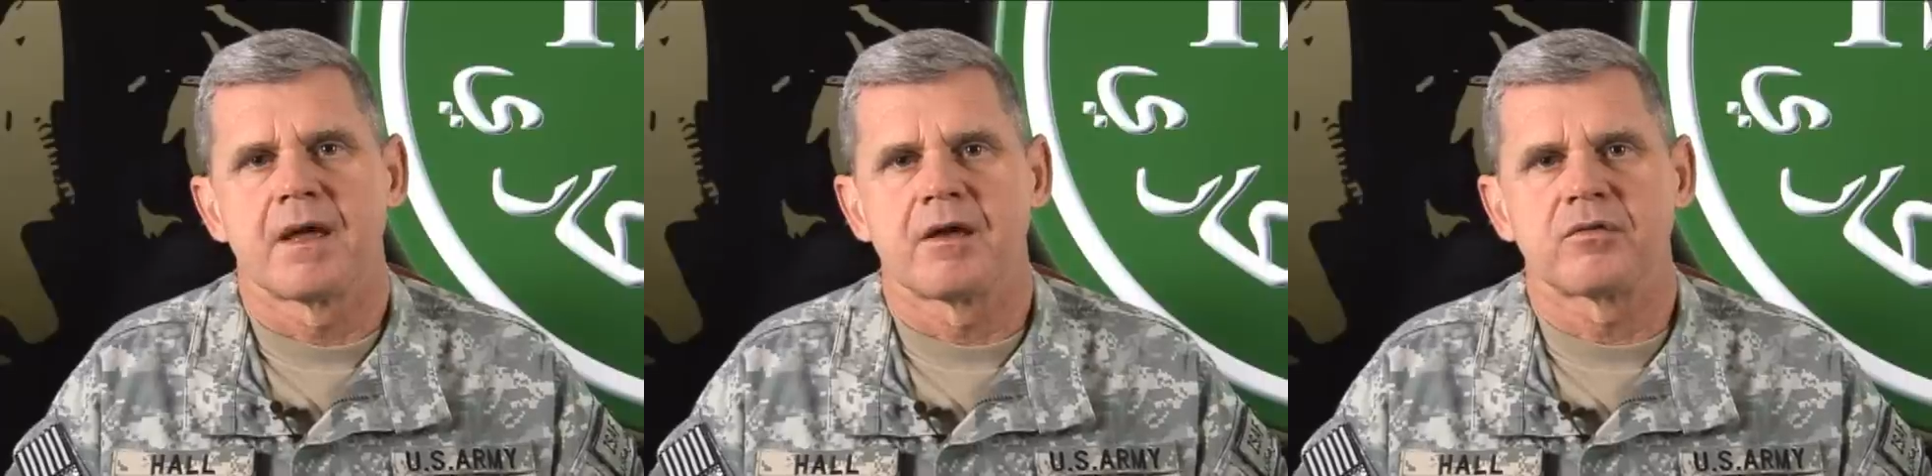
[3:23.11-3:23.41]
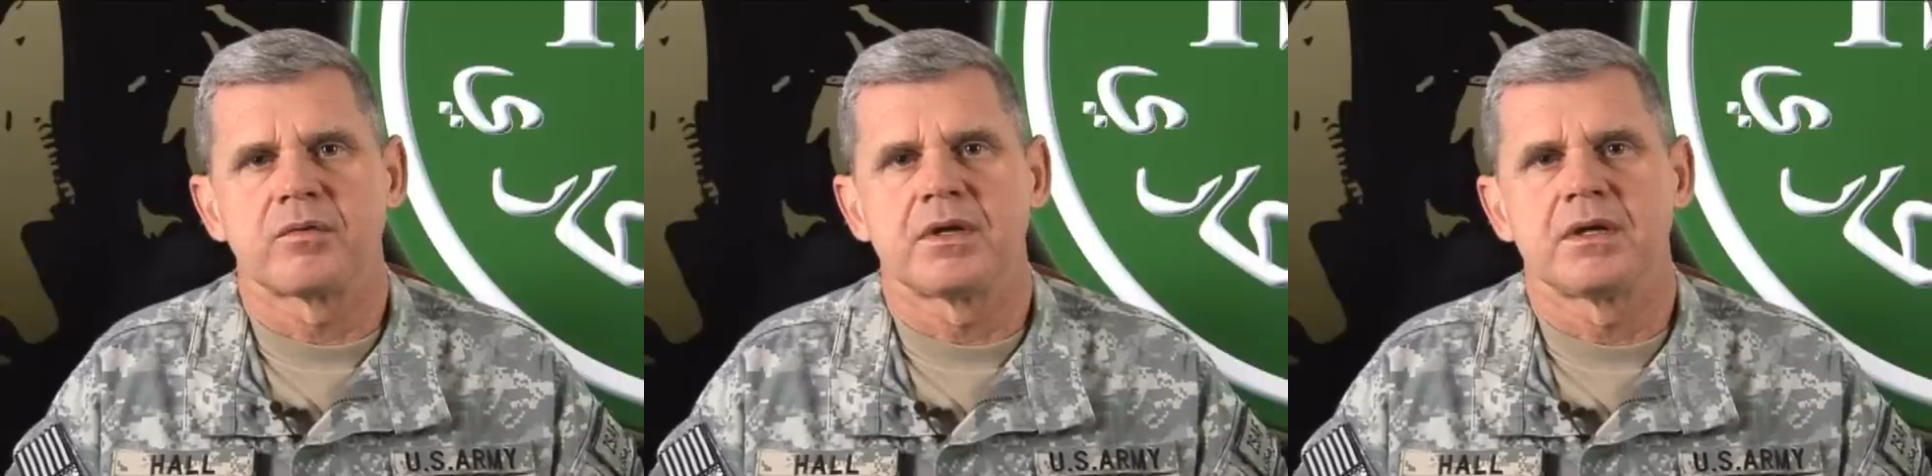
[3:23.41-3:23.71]

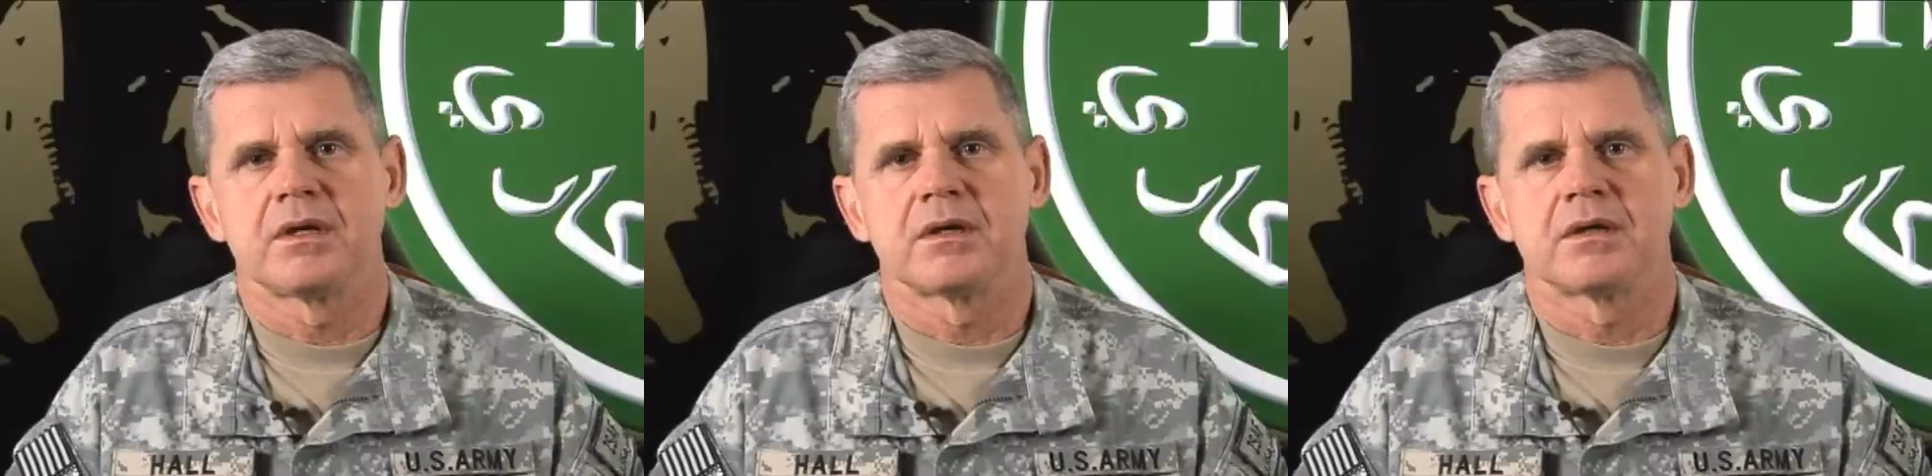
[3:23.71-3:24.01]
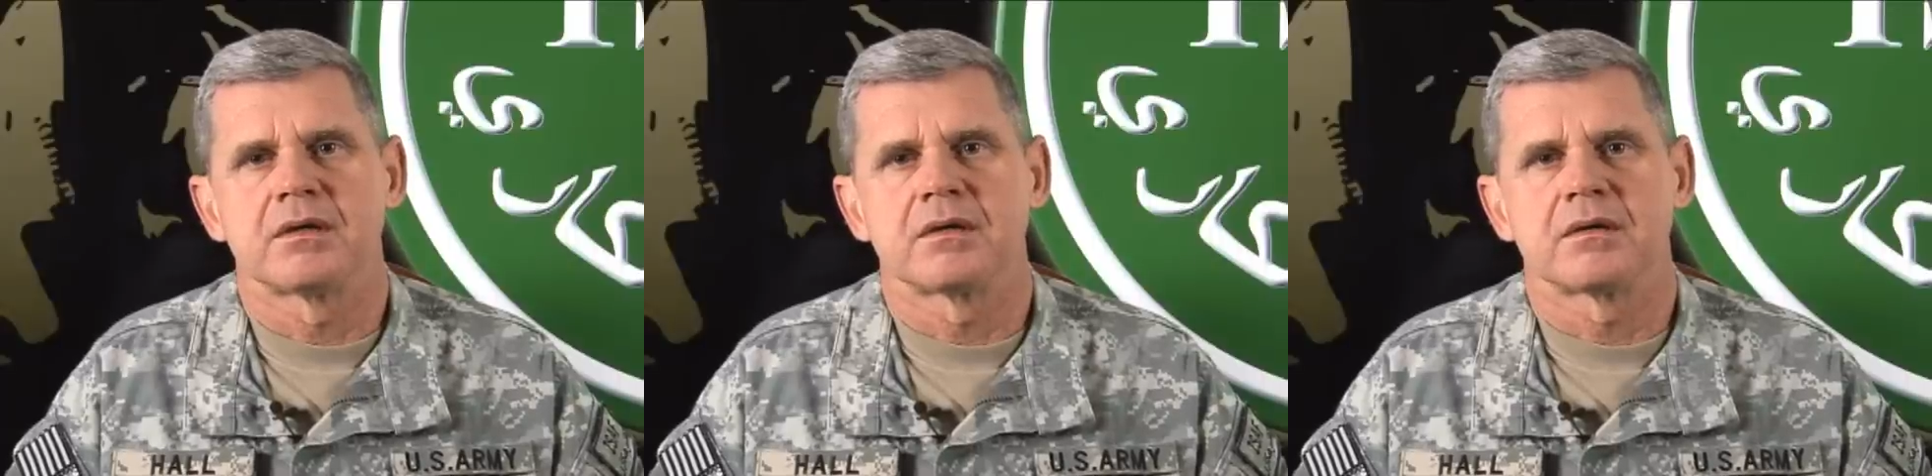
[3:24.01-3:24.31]
as we
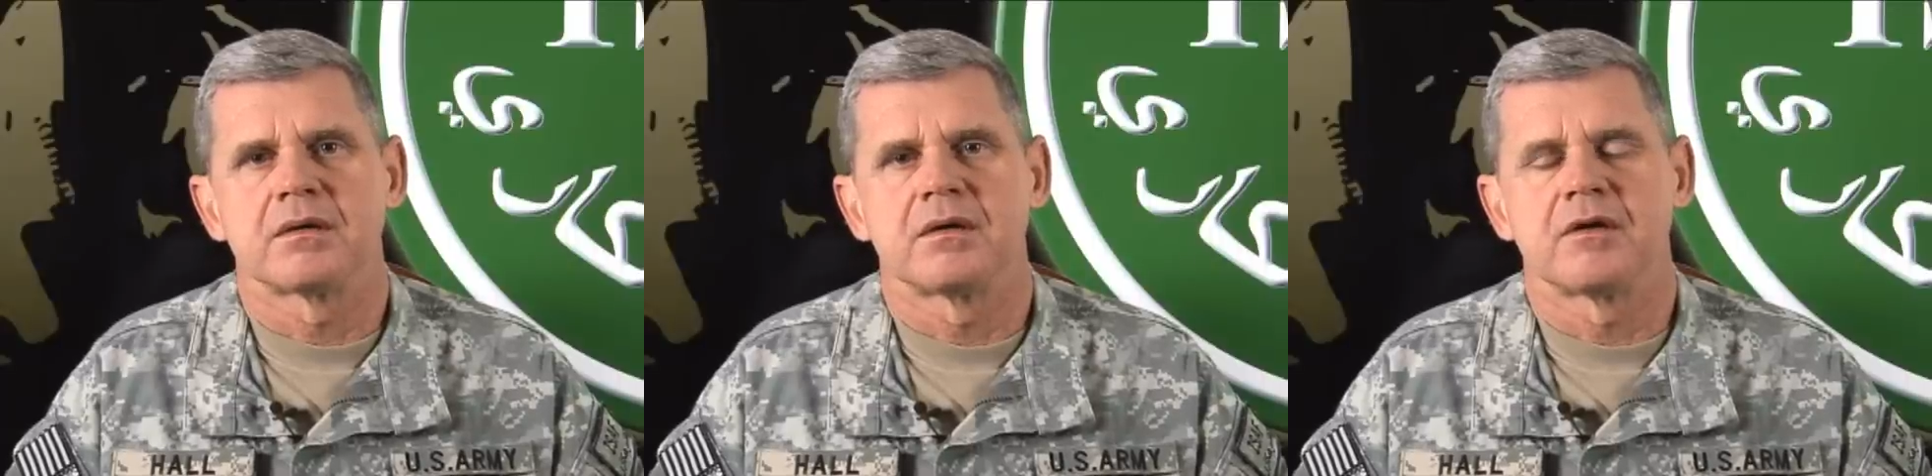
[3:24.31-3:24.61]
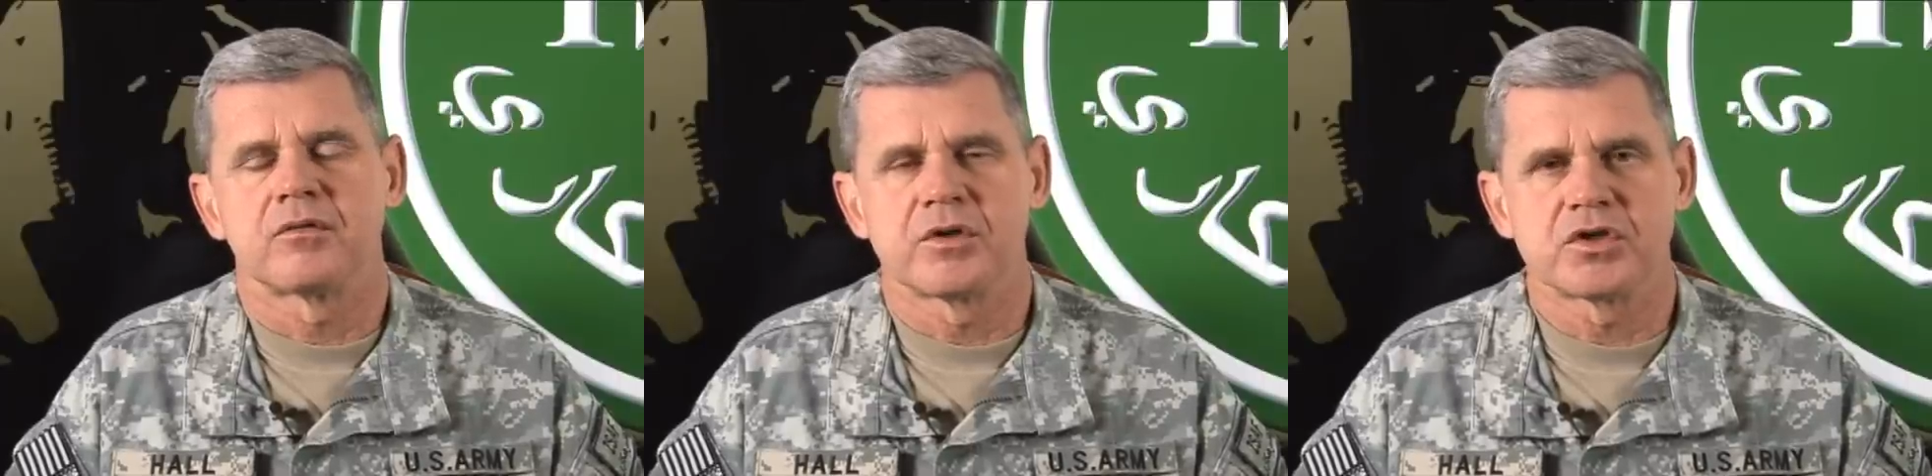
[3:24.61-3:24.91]
uh,
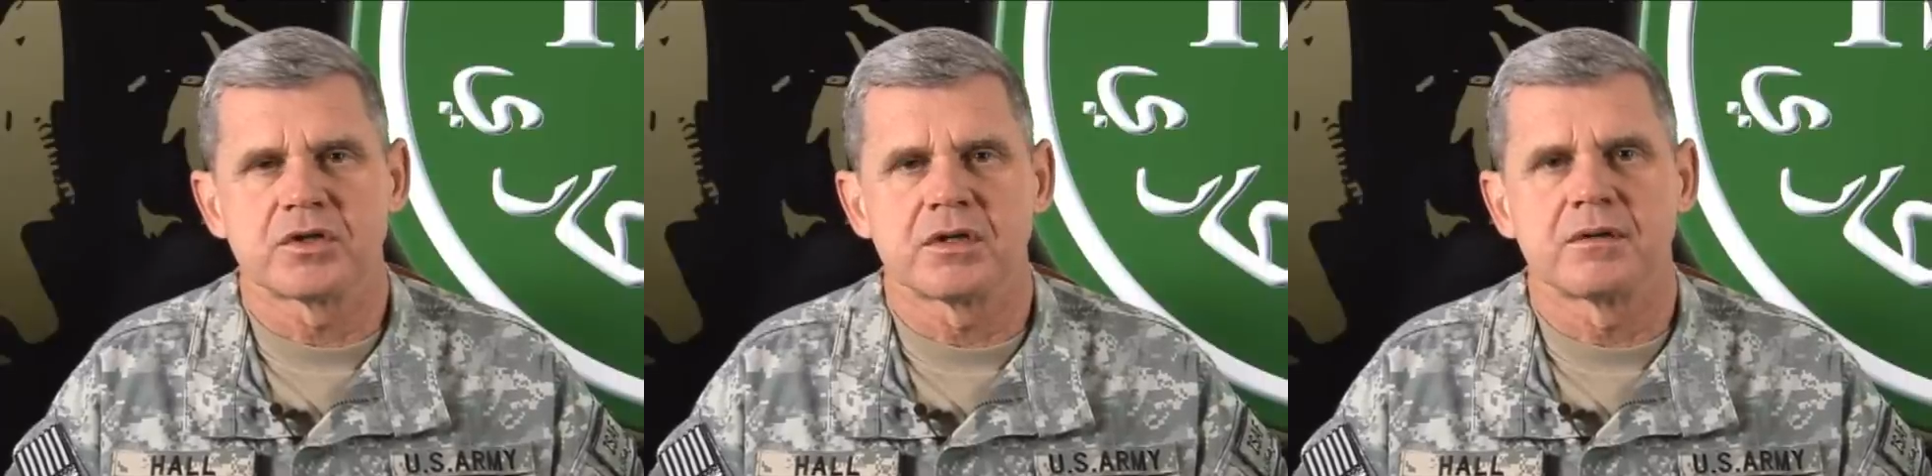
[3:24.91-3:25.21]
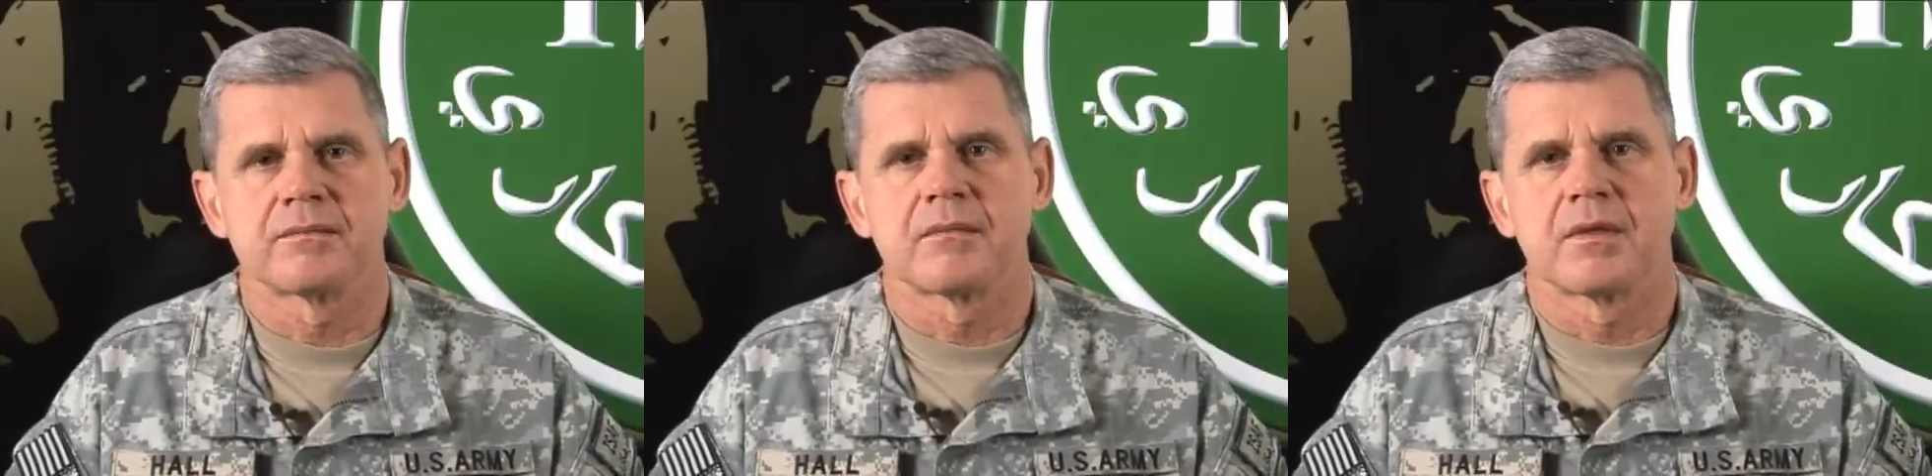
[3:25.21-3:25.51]
as we should.